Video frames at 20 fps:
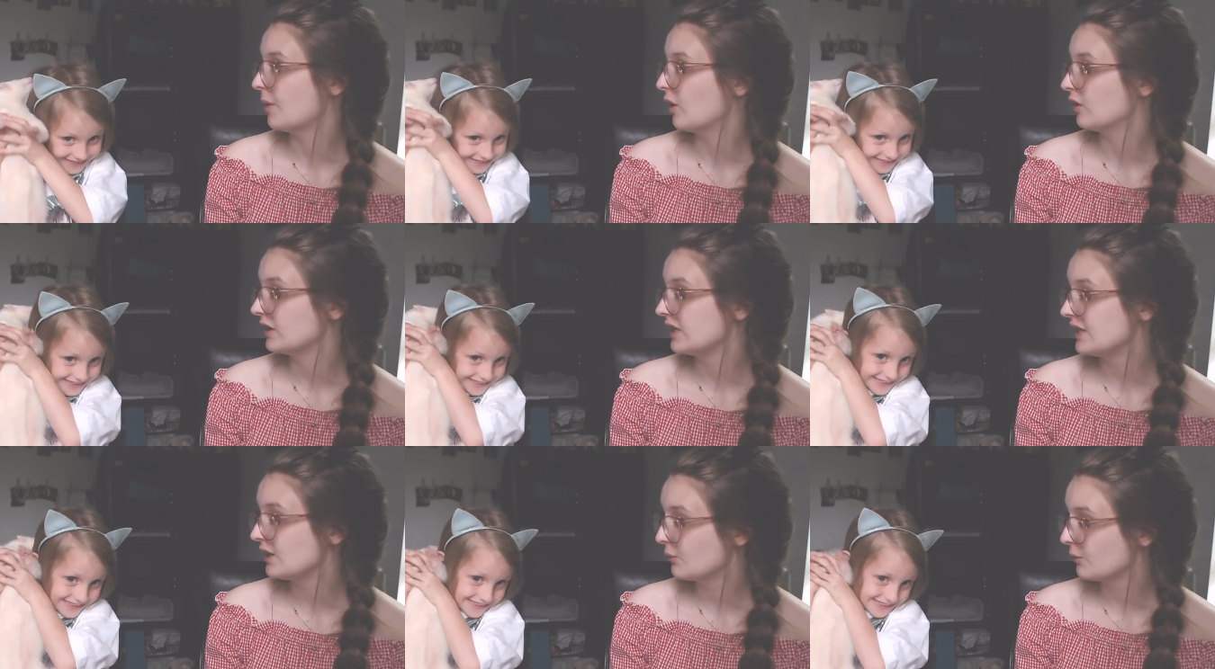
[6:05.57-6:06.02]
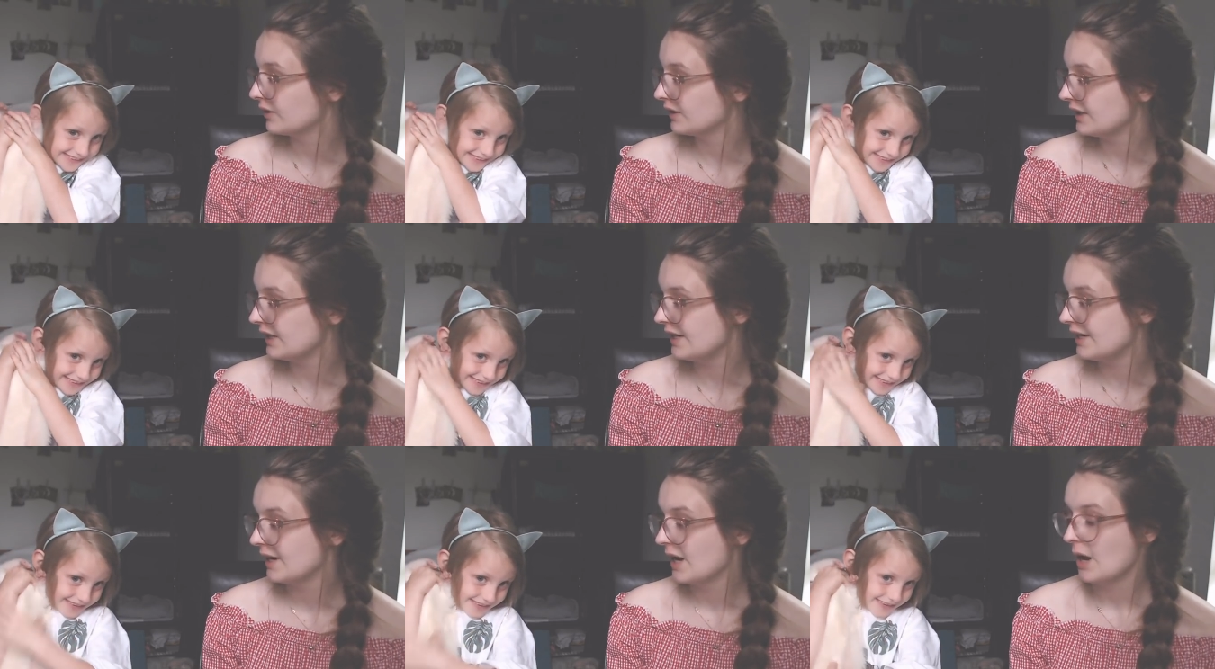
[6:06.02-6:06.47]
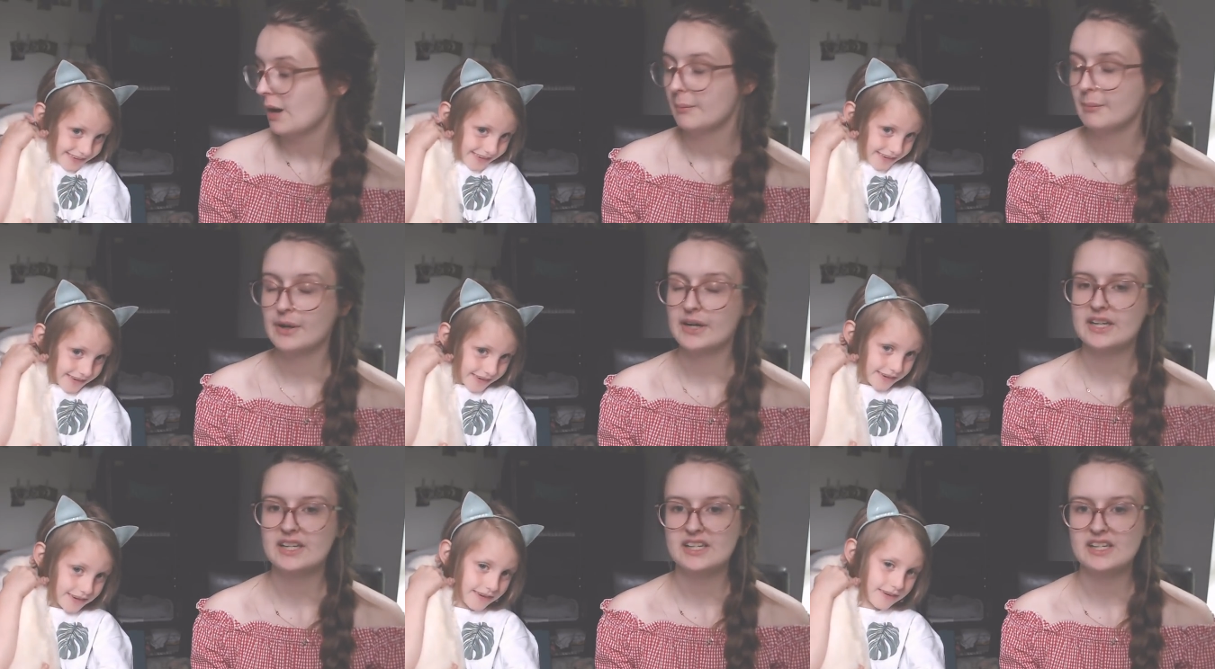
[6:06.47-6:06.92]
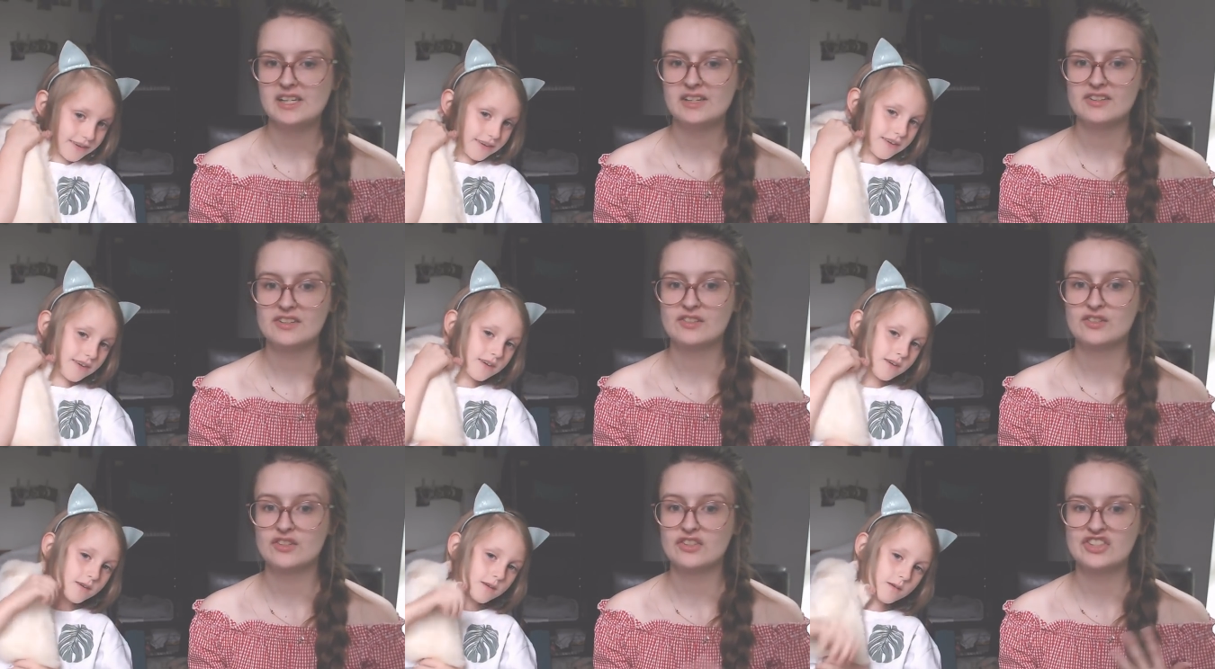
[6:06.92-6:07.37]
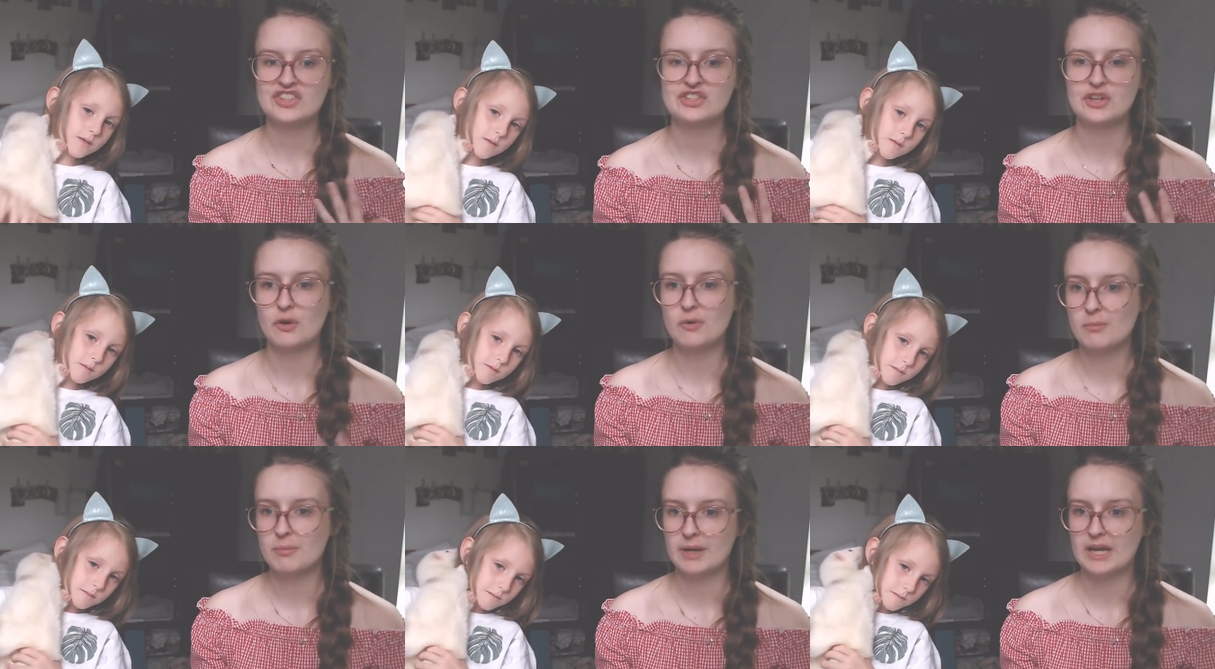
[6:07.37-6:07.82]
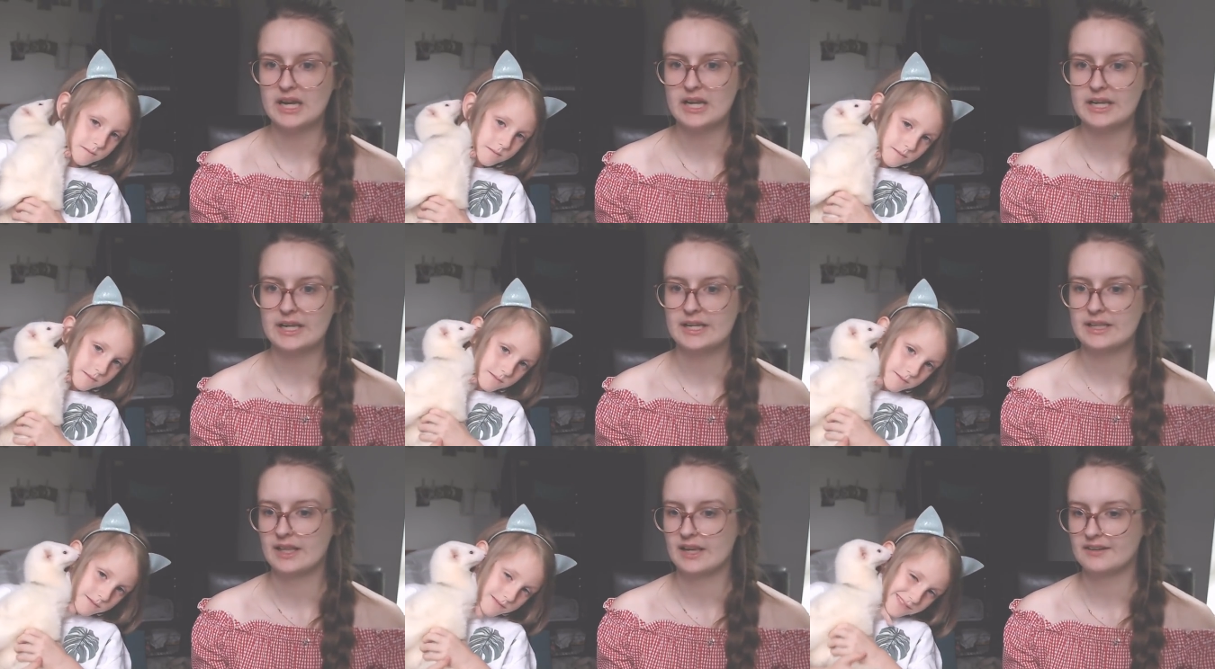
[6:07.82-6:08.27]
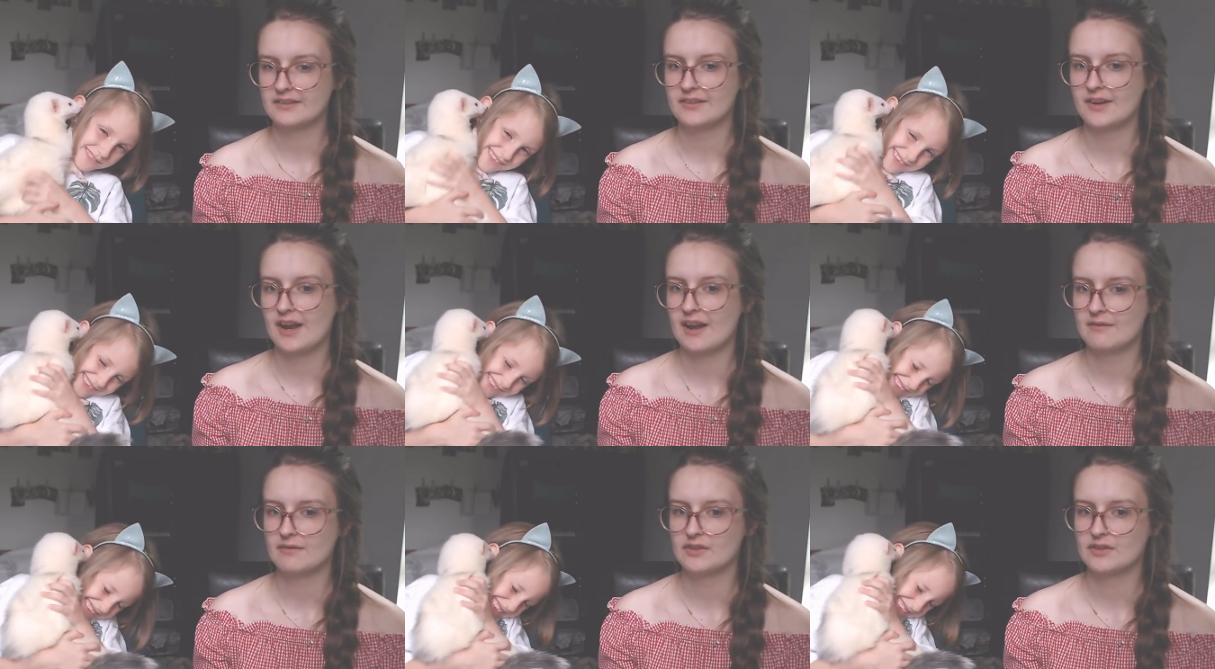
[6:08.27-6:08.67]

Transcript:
Speaker 1: all equally, but he's just so big, he likes to have